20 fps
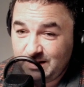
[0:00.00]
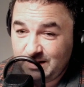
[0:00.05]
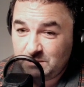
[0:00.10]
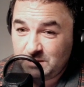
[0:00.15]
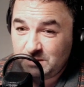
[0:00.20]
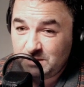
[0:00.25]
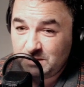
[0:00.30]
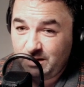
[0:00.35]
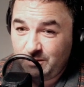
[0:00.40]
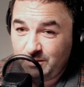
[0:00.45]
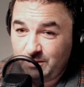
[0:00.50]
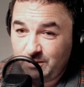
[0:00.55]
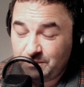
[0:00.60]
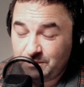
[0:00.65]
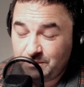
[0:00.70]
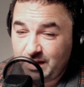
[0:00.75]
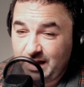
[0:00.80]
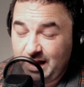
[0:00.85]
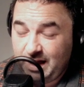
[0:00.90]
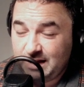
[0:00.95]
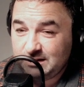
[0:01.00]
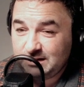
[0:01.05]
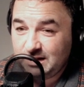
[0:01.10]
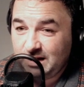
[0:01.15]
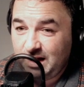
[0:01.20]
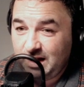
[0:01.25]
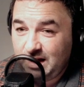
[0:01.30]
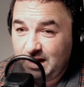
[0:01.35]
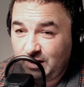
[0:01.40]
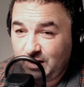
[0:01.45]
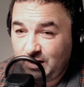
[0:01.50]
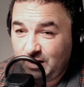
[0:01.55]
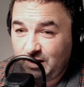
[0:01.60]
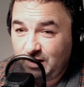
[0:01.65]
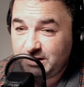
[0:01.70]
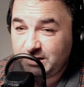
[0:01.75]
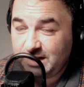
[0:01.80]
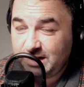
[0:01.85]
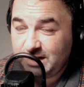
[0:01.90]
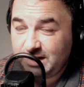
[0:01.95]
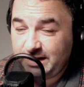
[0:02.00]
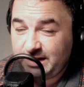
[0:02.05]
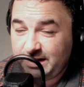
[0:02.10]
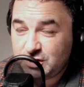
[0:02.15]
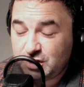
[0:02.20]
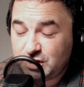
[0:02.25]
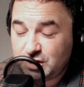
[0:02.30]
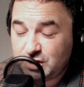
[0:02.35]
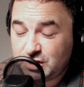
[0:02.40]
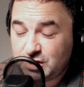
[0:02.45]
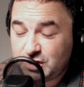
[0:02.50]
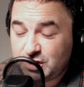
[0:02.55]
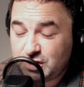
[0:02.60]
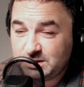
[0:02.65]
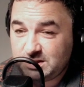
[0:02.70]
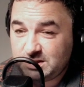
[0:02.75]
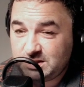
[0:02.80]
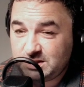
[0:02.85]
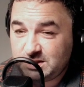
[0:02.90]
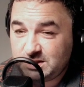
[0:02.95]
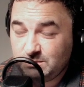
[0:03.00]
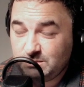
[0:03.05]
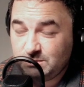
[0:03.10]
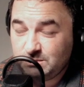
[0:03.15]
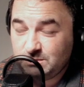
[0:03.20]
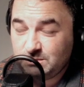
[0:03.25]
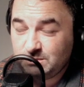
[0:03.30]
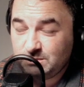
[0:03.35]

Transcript: And all right, Dalglish got us through a season.